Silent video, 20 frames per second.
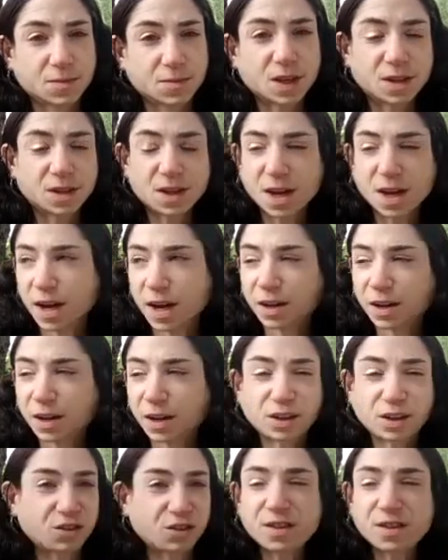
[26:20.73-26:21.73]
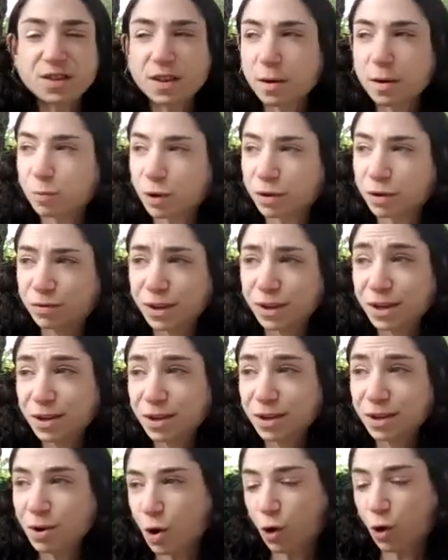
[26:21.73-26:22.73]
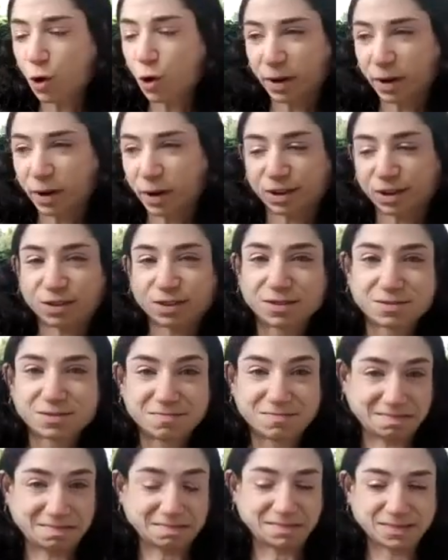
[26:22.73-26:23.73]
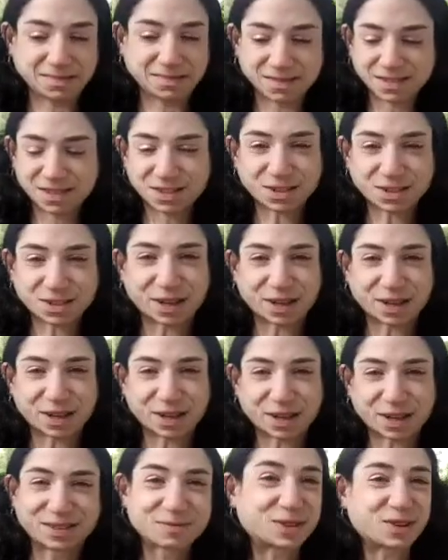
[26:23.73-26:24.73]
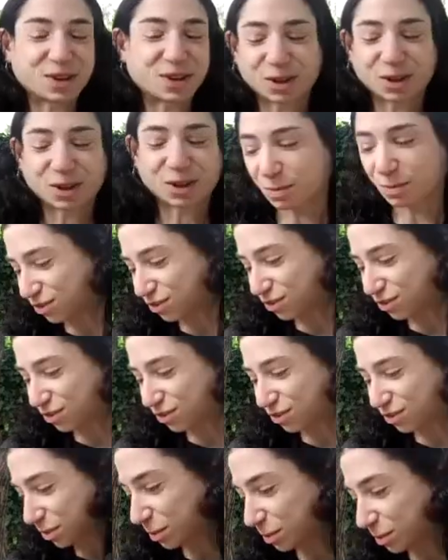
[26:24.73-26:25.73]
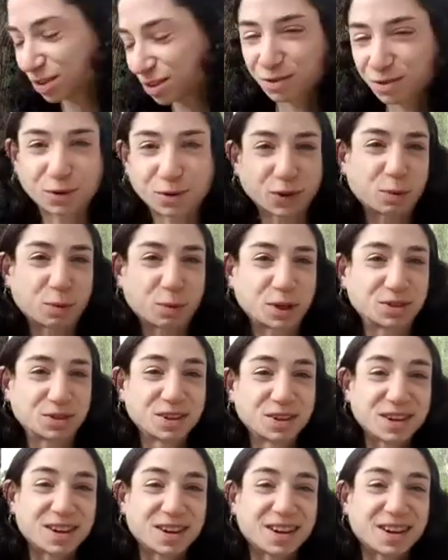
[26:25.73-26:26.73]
Yeah, I touched on that briefly. Oh my God. Sorry, my dog almost jumped on me, full speed.